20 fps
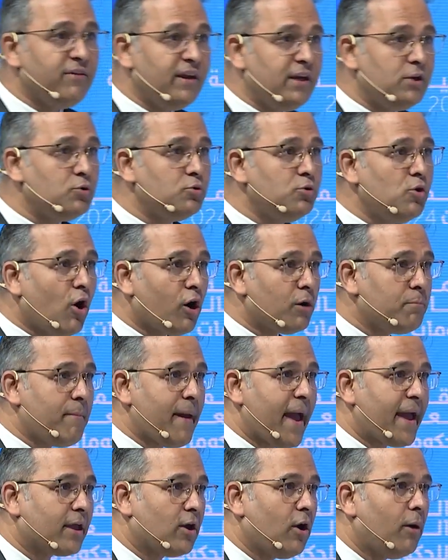we do not
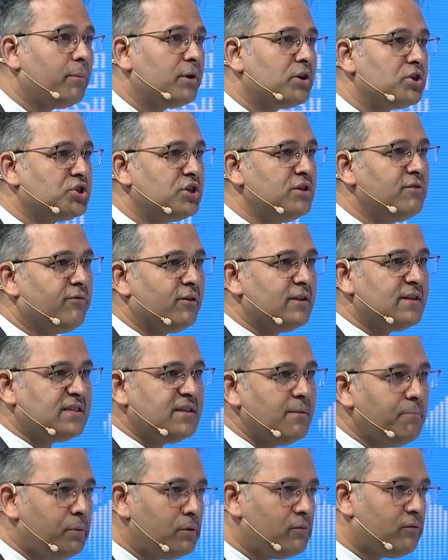back competition for the
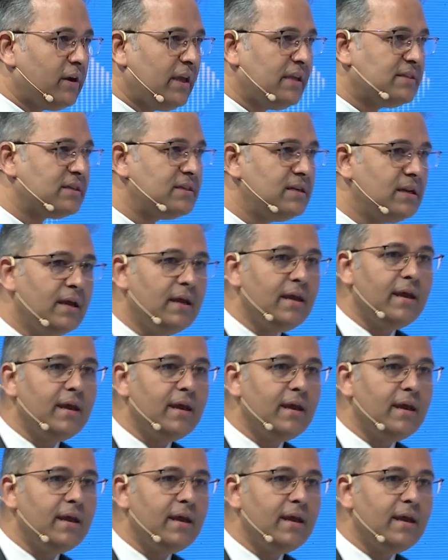simple reason